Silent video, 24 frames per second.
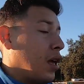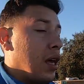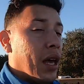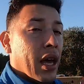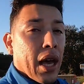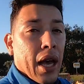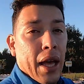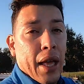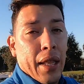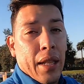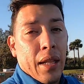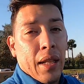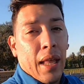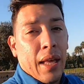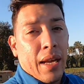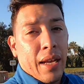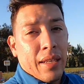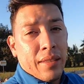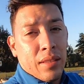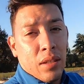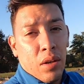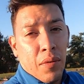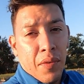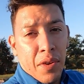and like I
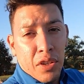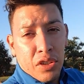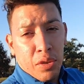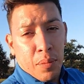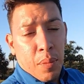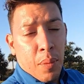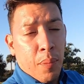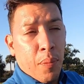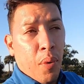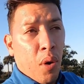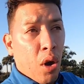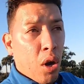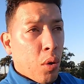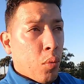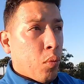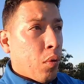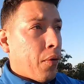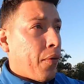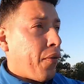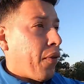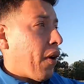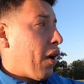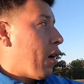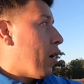said, over here is gonna be barn
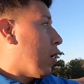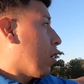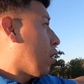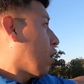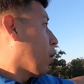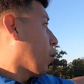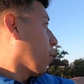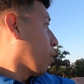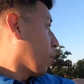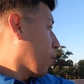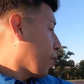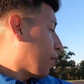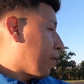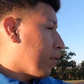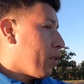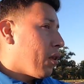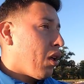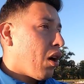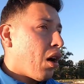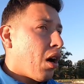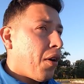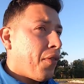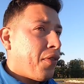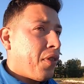with a
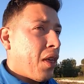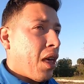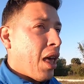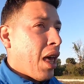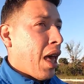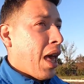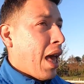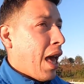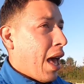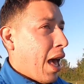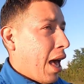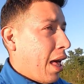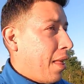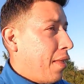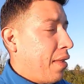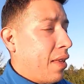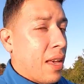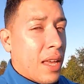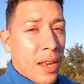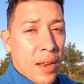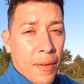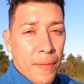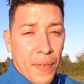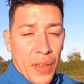loft, And
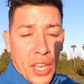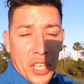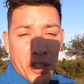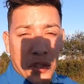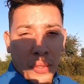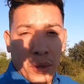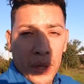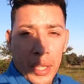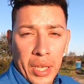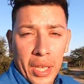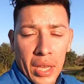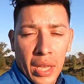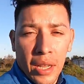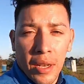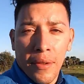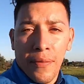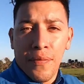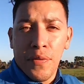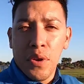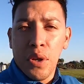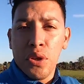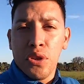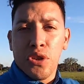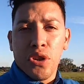then eventually in the
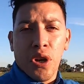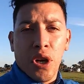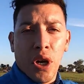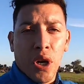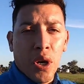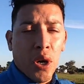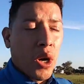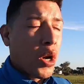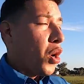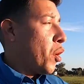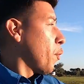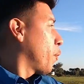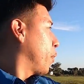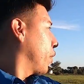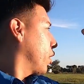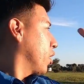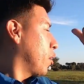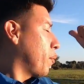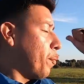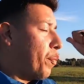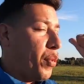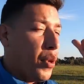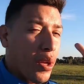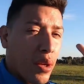future, we're
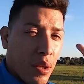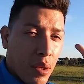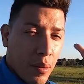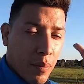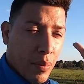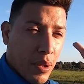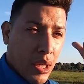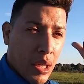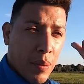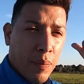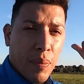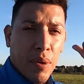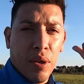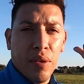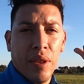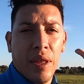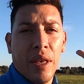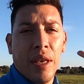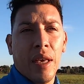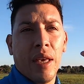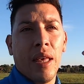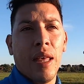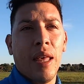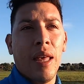gonna be
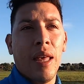building,